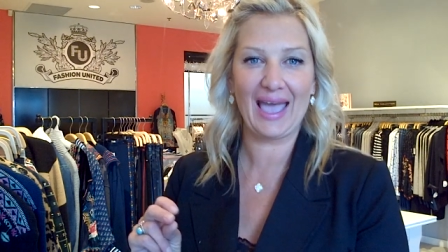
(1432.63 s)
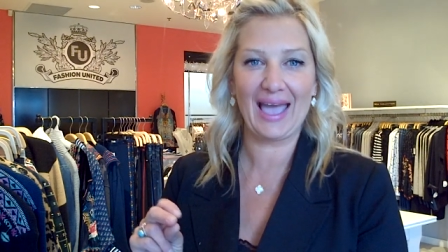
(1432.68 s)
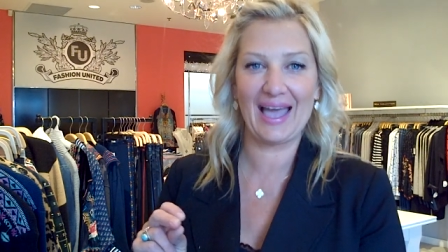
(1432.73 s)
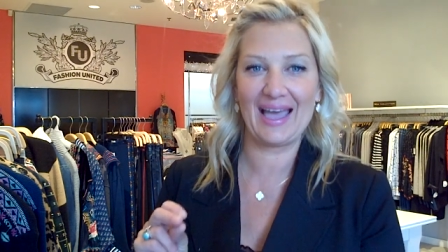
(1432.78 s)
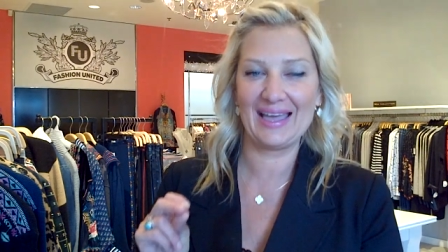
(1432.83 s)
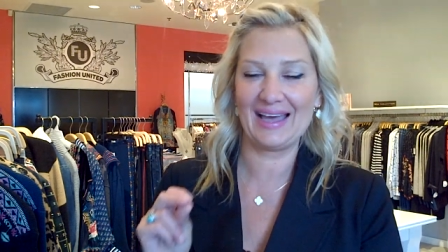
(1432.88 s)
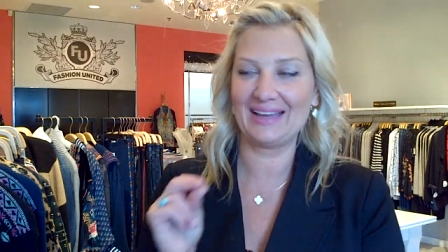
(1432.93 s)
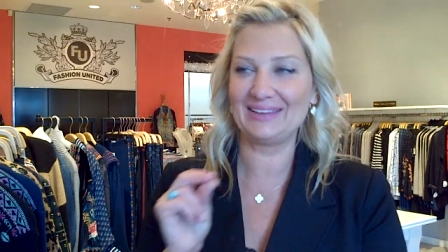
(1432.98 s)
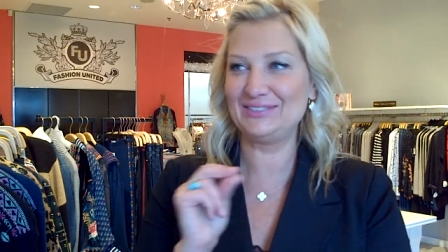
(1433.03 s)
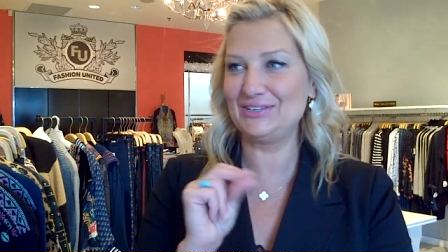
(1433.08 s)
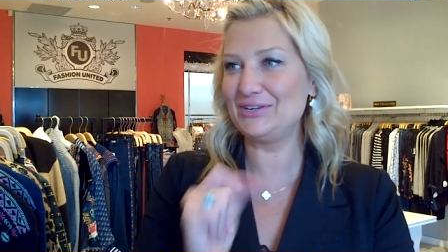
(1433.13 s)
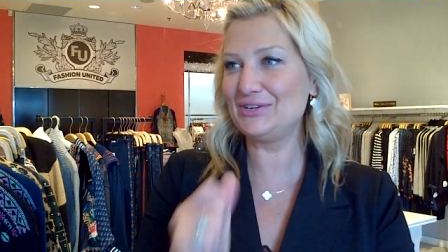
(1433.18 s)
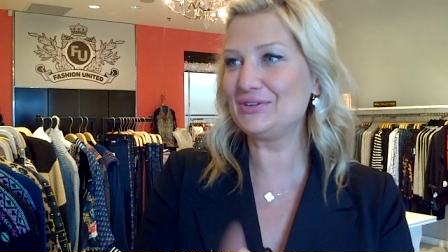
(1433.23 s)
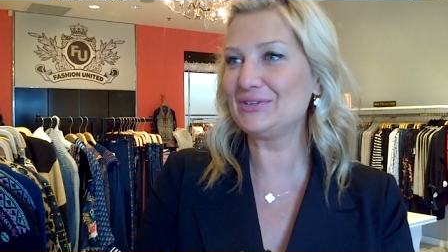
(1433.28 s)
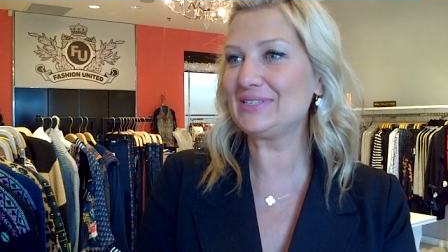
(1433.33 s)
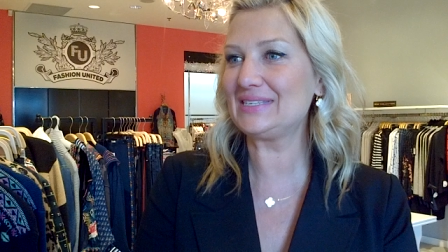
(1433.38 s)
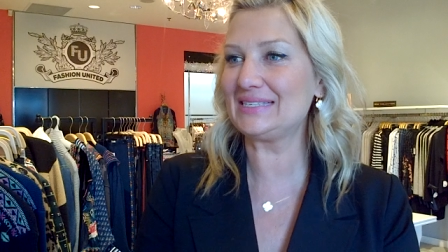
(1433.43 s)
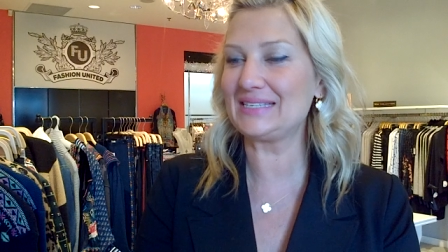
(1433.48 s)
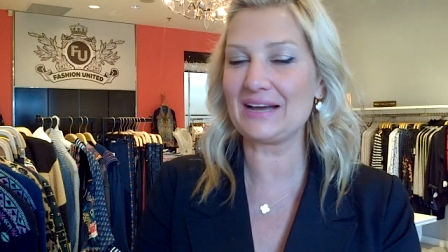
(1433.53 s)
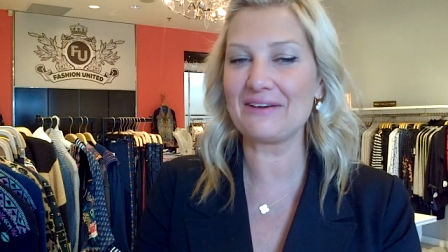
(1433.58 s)
uh,
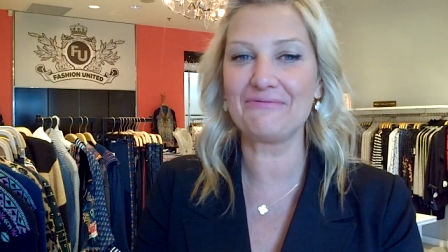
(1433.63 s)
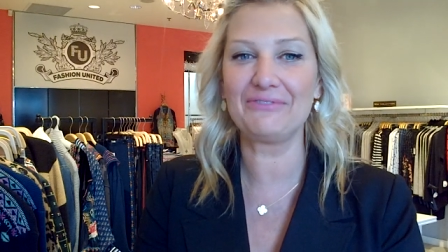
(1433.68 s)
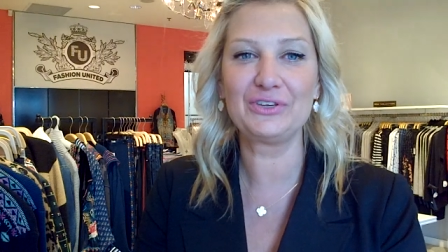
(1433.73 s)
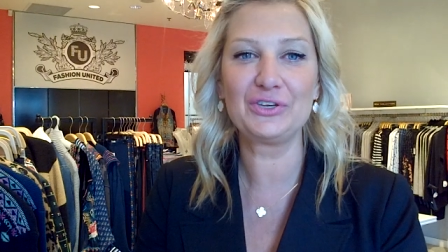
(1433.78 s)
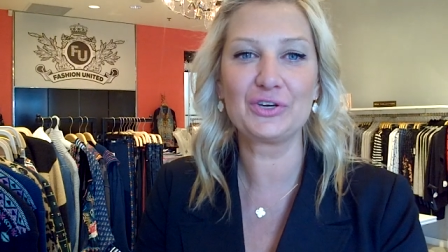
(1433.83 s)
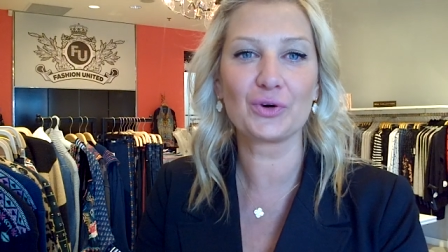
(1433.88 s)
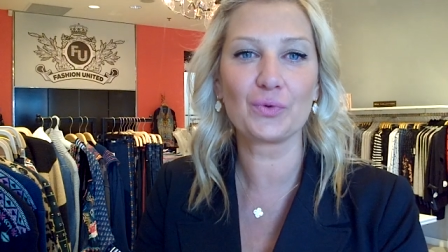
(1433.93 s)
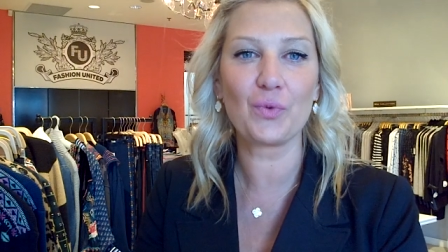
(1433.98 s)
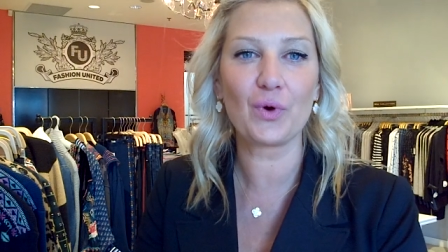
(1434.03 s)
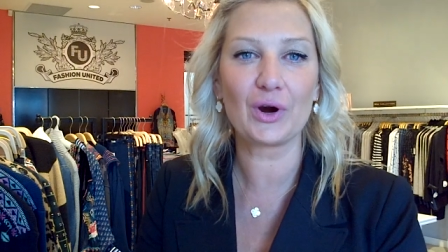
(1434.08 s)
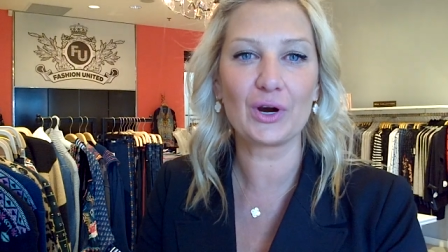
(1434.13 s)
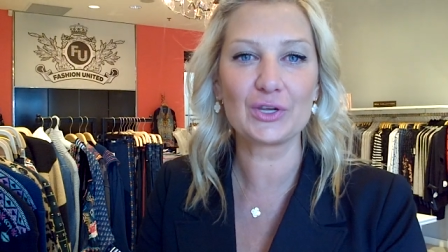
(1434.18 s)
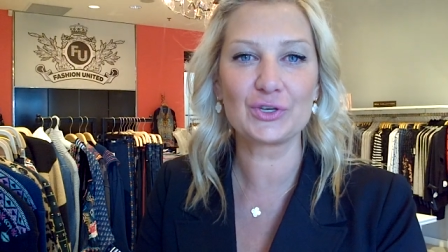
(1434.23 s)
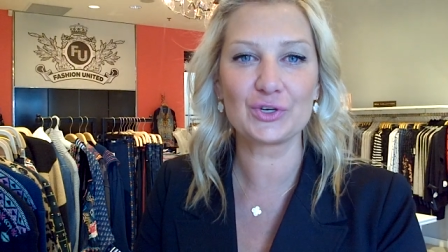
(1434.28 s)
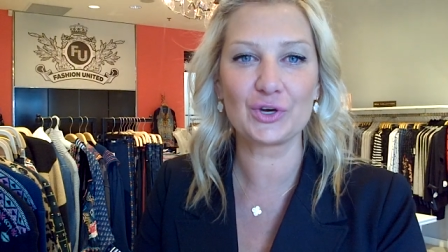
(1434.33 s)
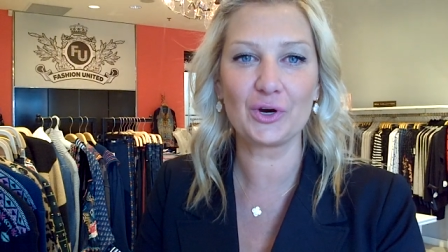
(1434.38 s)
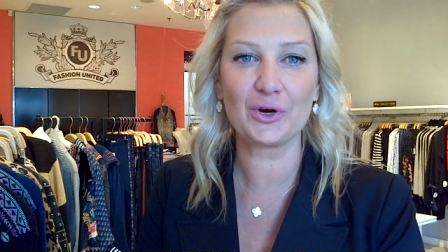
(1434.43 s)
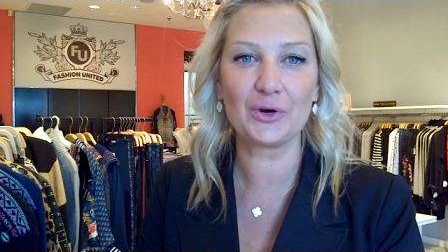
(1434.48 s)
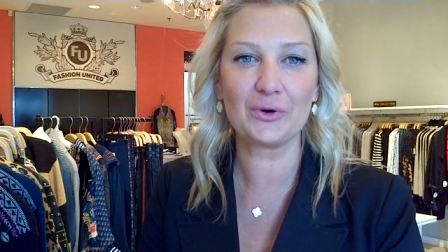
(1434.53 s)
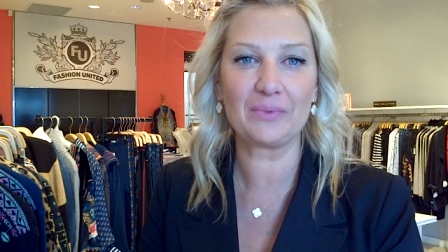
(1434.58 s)
new stuff in your
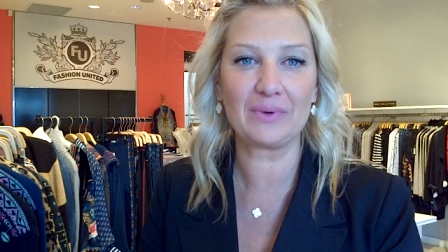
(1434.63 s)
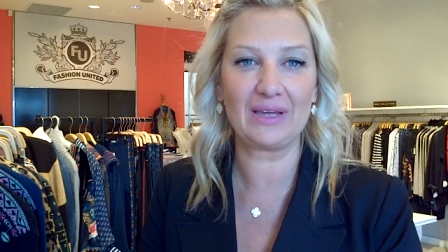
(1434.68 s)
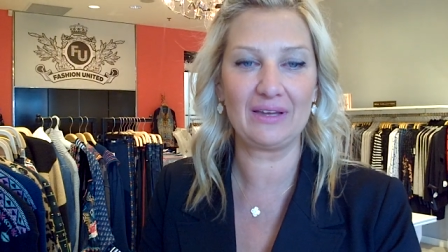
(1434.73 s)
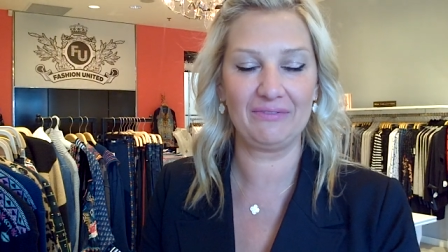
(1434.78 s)
wardrobe.